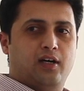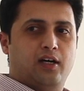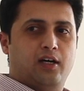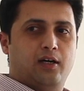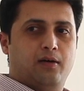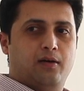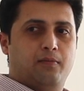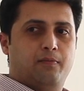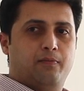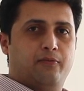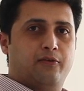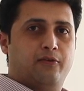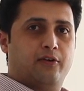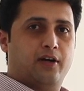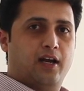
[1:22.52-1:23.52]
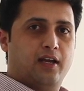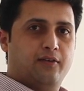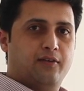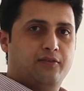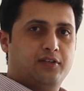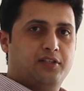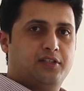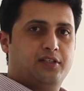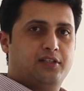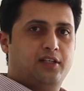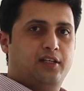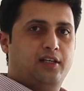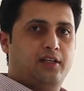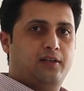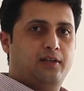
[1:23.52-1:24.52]
rethink about,
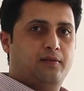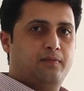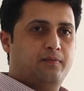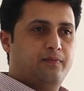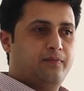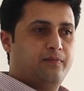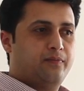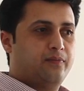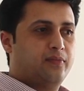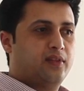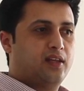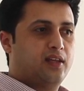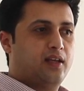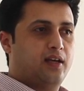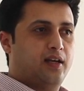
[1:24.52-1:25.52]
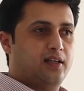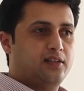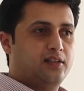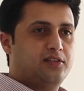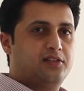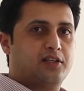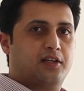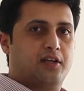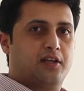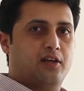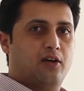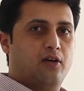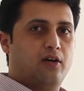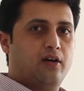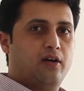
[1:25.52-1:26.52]
you know, why, you know,
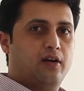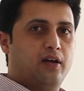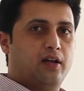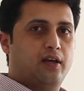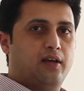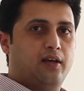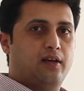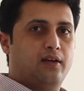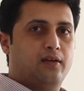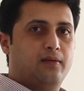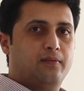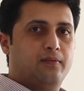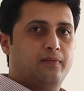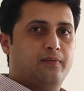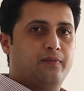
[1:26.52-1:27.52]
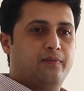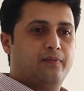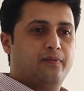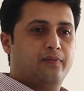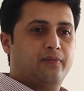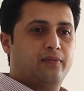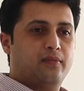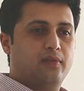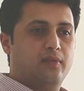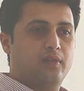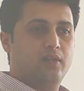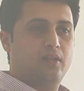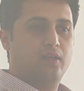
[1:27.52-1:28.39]
how my dream place for my